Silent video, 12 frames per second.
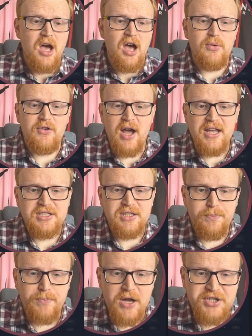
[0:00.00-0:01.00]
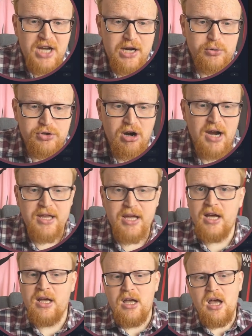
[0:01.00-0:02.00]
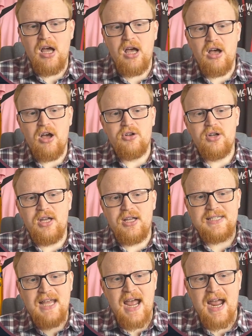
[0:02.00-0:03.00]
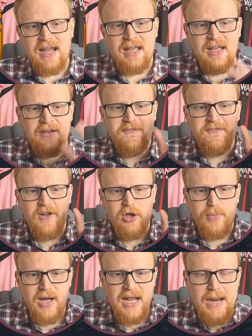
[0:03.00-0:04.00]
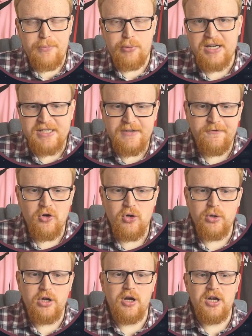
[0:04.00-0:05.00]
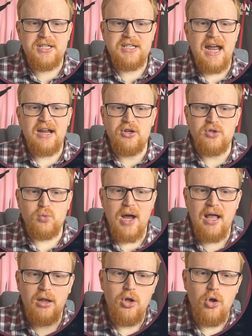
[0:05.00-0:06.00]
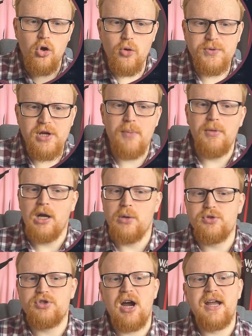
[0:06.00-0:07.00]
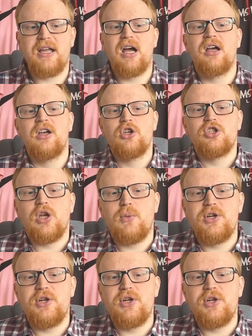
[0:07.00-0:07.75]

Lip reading: We've got a shadow striker on attack, followed by a pressing forward on attack as well. Up top, the lone striker. So we